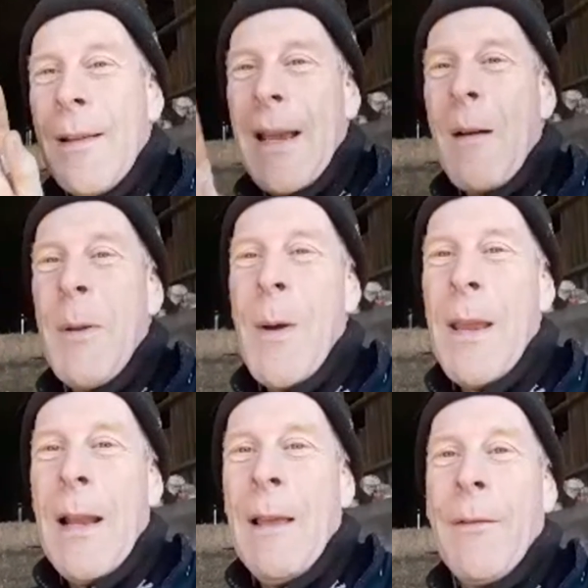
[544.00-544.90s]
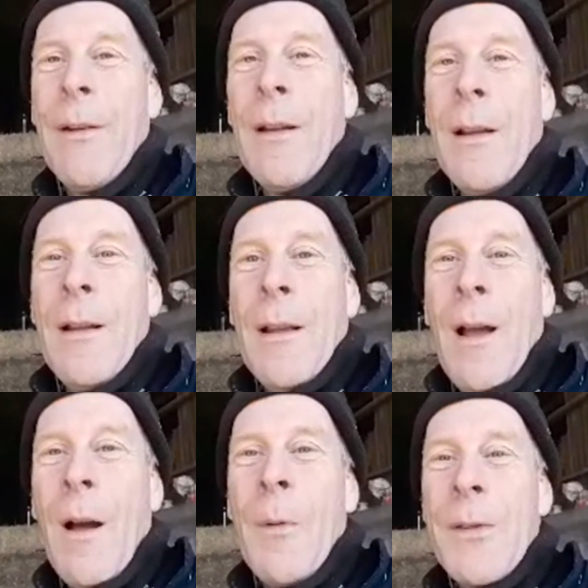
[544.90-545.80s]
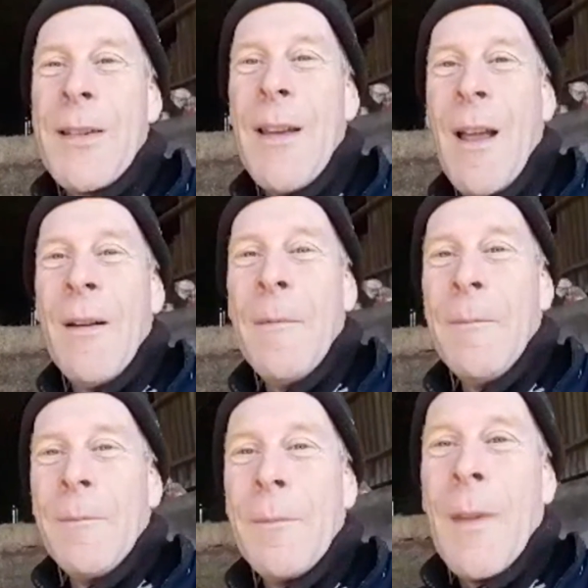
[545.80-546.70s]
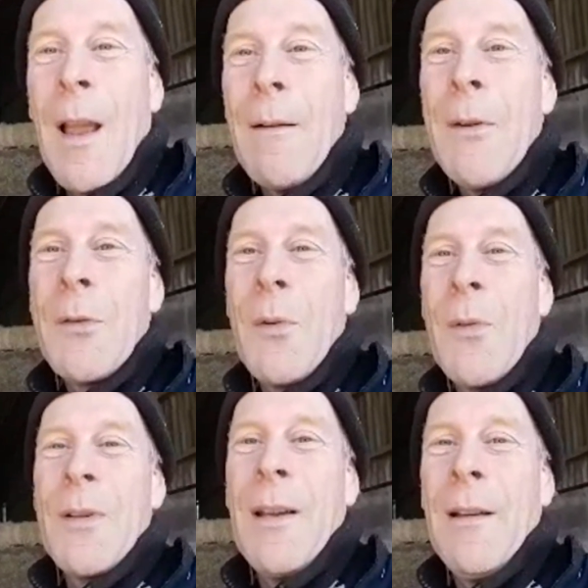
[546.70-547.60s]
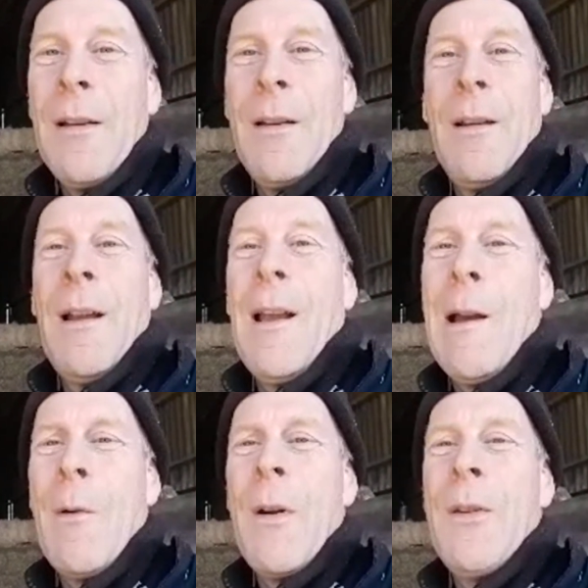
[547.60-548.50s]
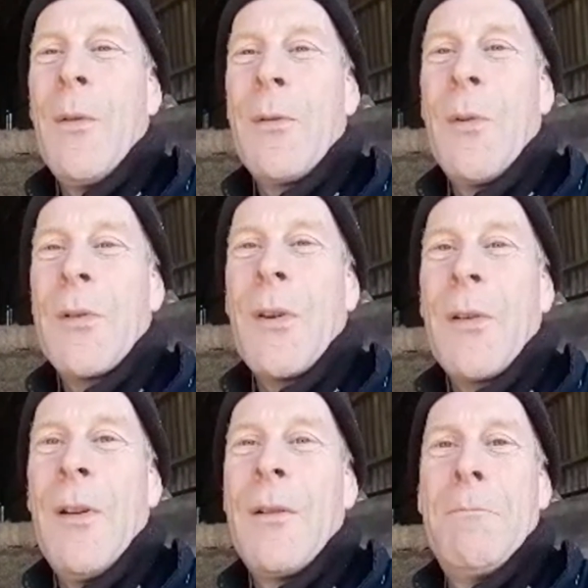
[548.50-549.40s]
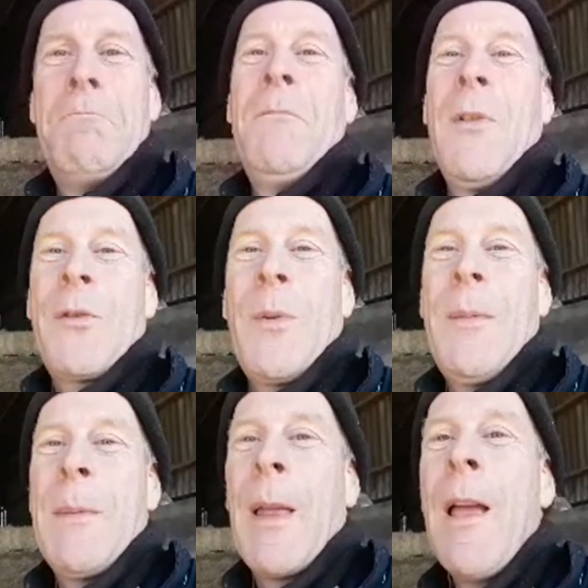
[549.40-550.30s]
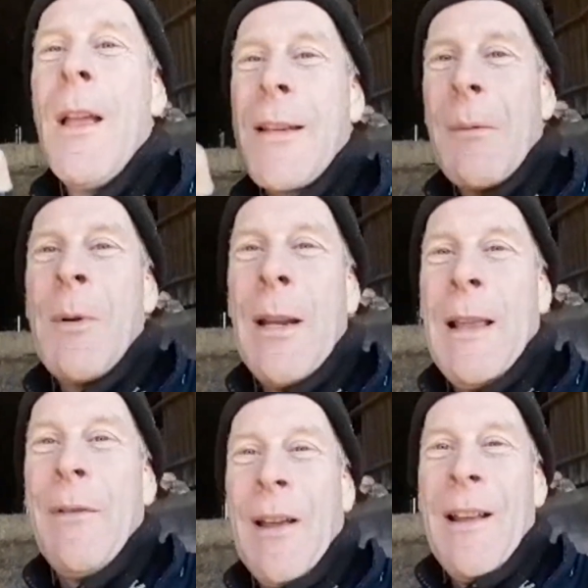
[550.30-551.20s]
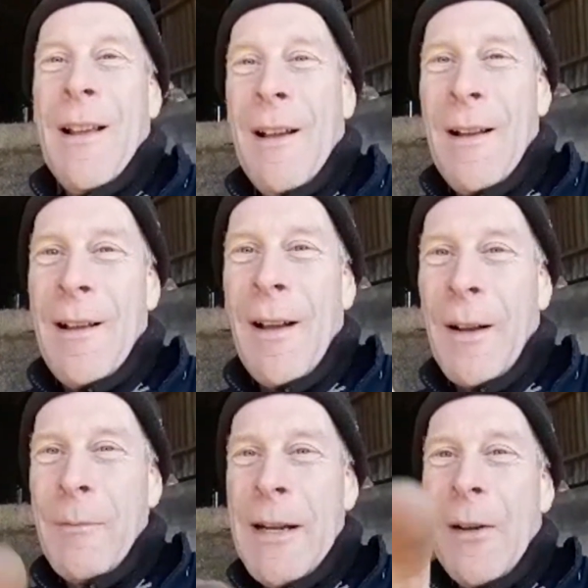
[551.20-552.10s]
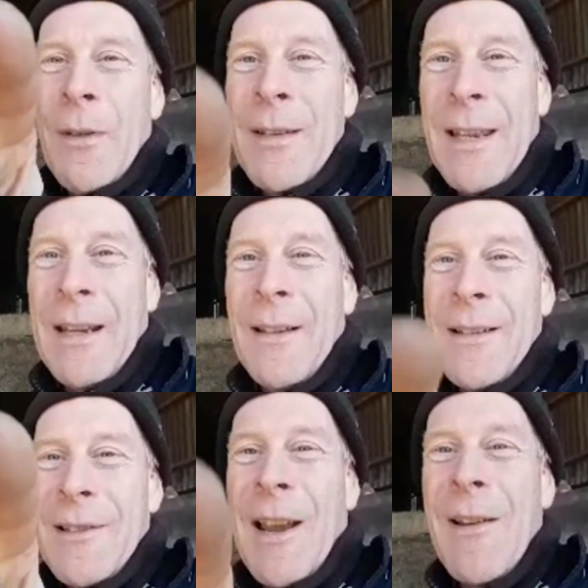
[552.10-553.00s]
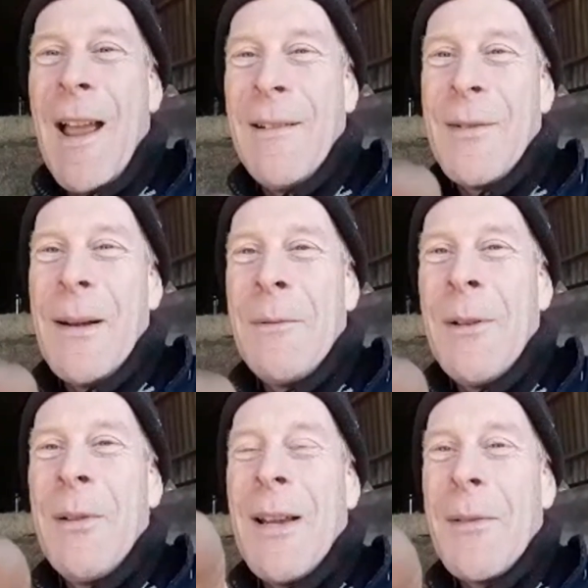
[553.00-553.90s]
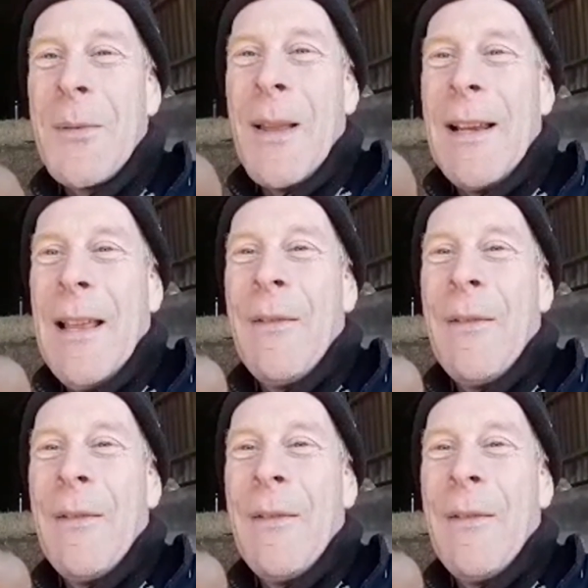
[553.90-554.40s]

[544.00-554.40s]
me where you live. I want to know. How are your doors? Oh, good. Not sure what you mean by that. Tell me where you live. I'm going to read it on this thing. Shout out to anyone who tells me where they live.